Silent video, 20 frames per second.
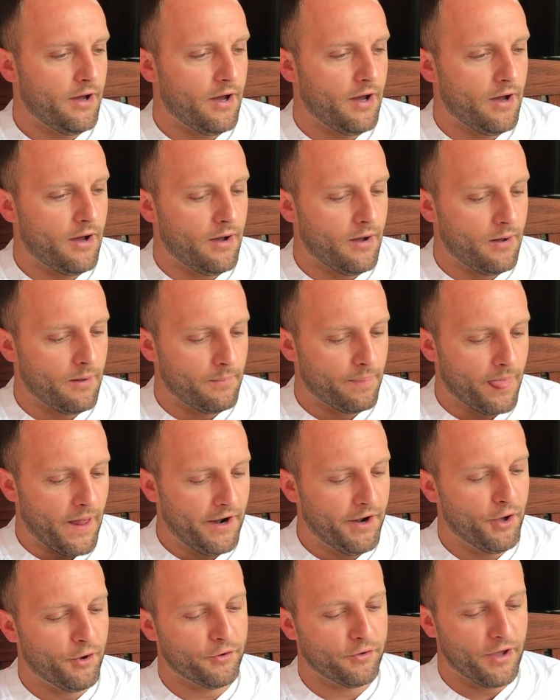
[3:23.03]

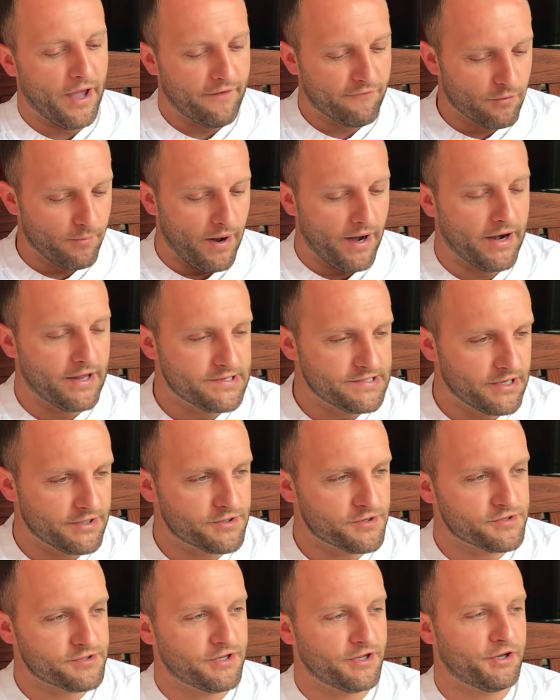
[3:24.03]
I know everybody's
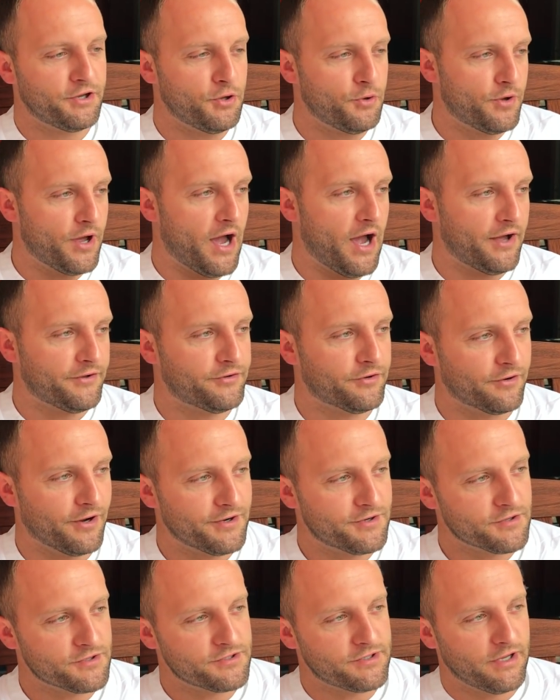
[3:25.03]
interested. You guys are
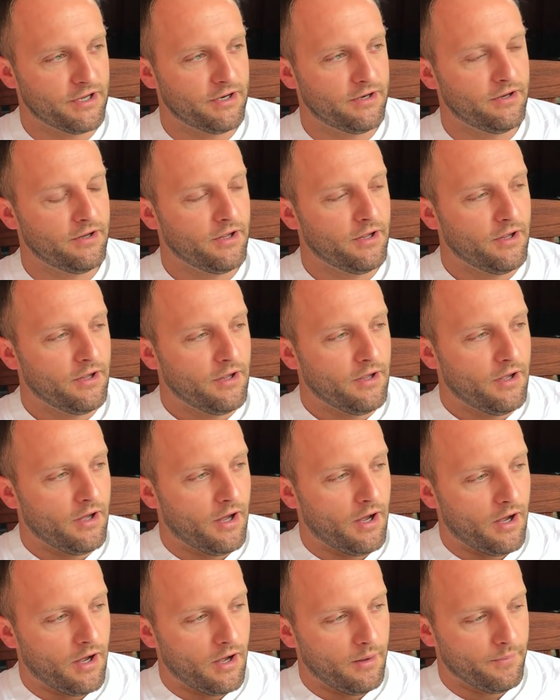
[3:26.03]
interested.
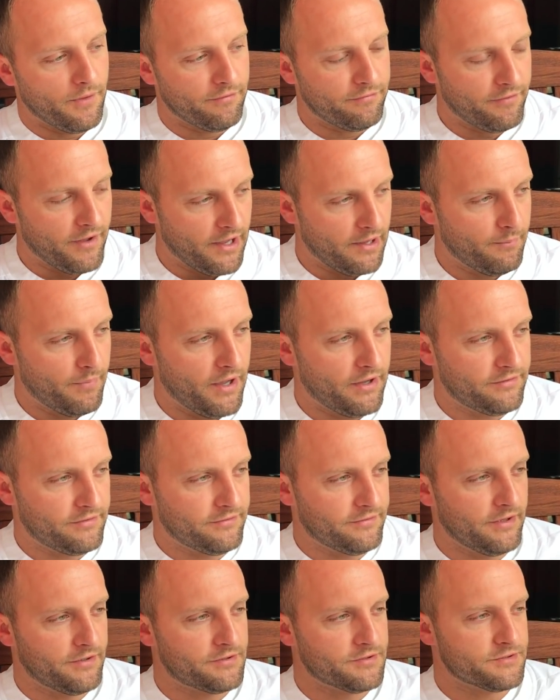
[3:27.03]
The fan base
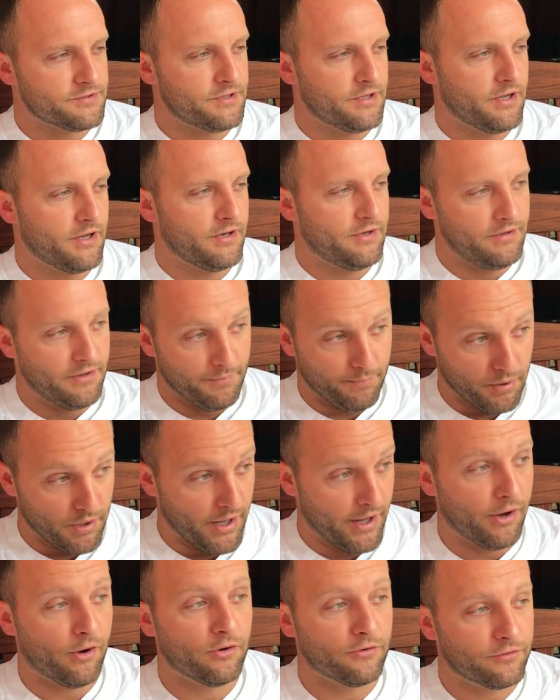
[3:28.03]
is interested. The
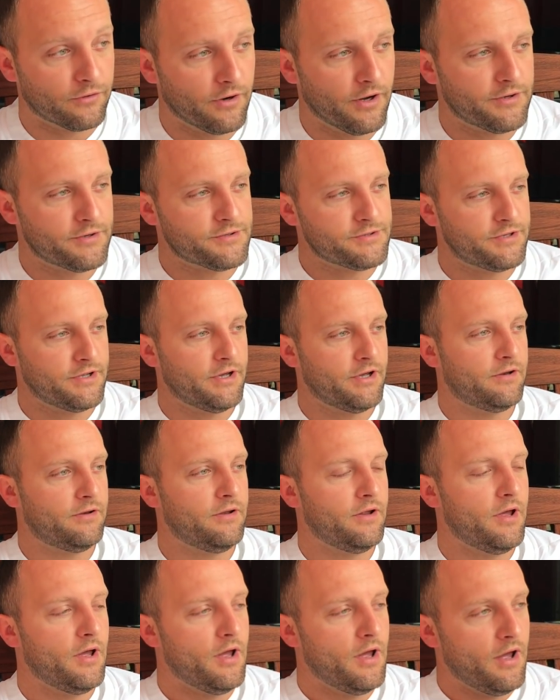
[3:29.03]
players are interested.
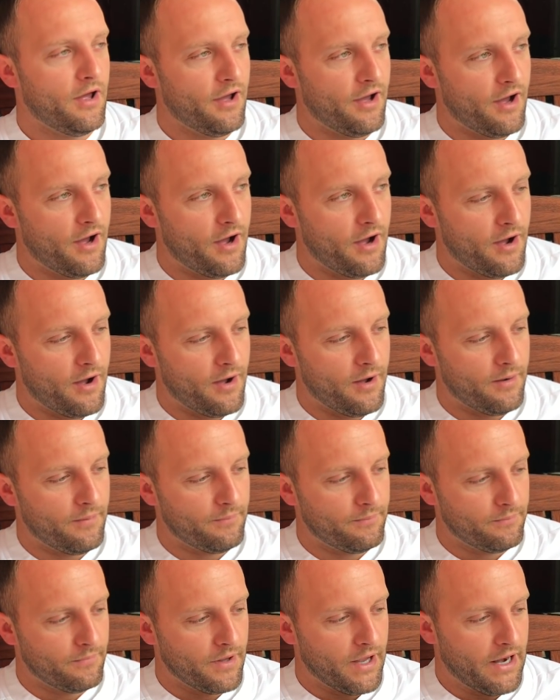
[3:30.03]

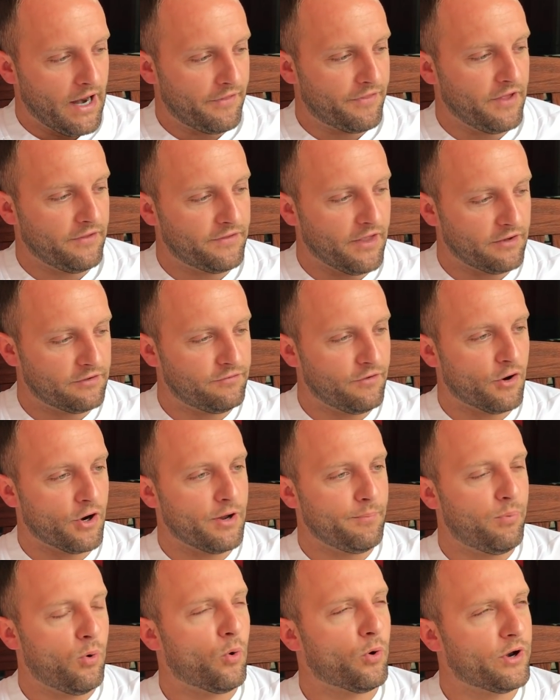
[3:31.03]
And I think that's
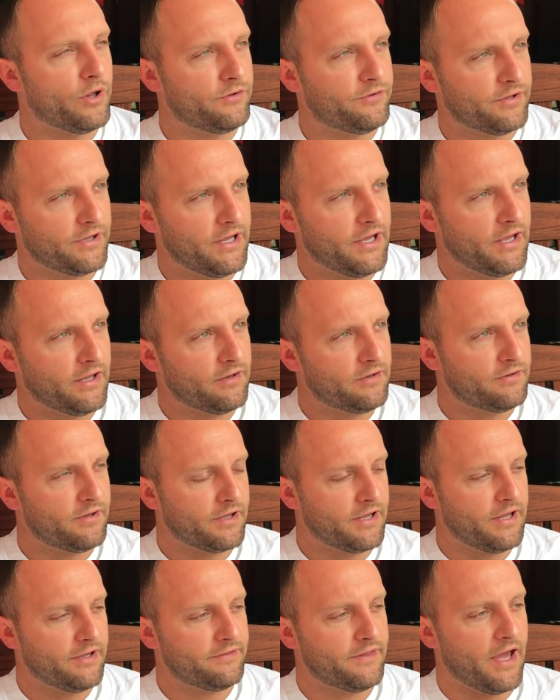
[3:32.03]
very important to
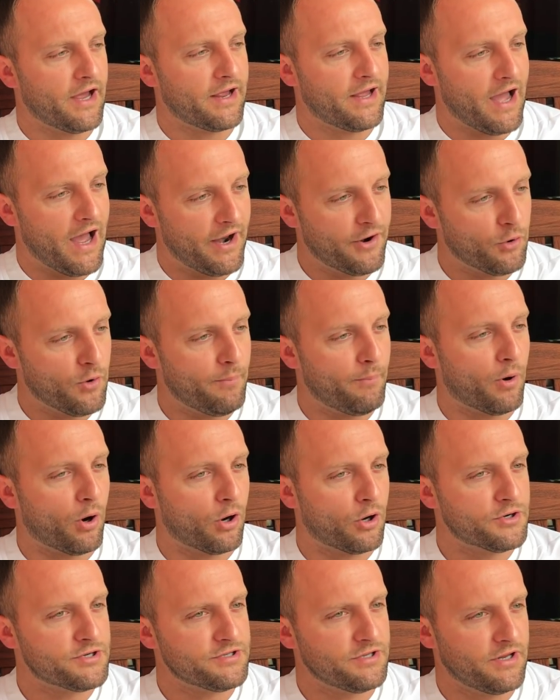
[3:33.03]
get that guy to
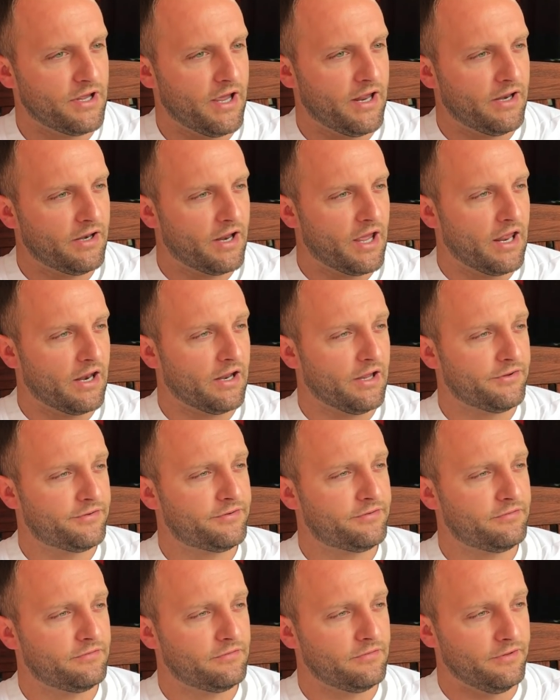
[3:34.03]
emerge and
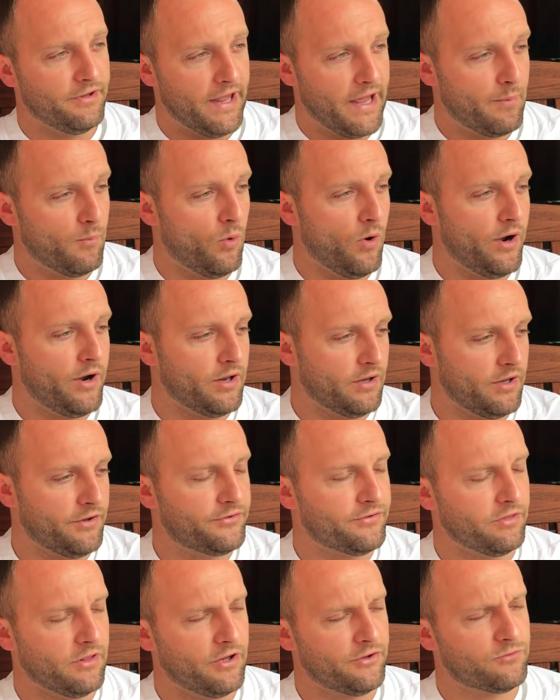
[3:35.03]
let's name one and
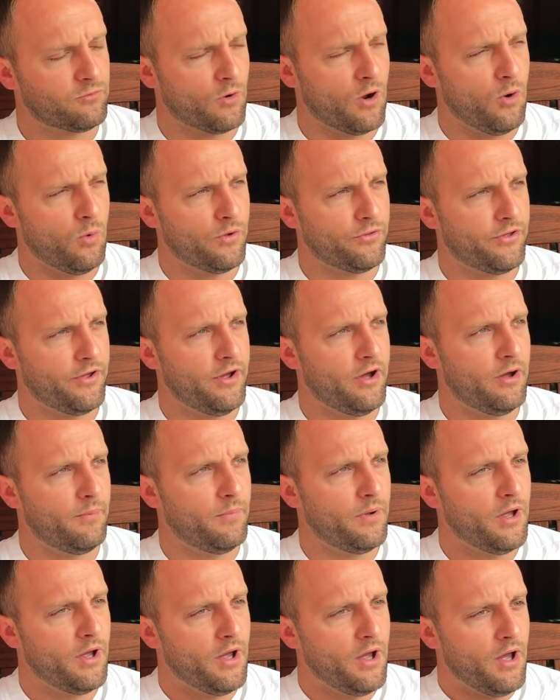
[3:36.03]
let's roll with
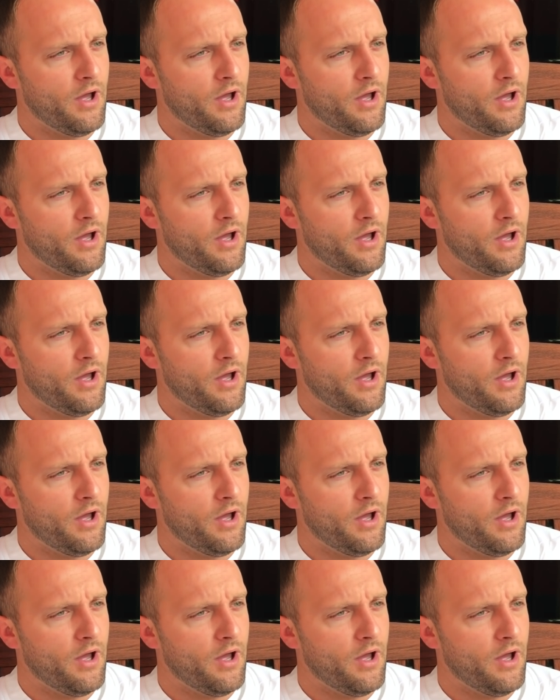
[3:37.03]
him.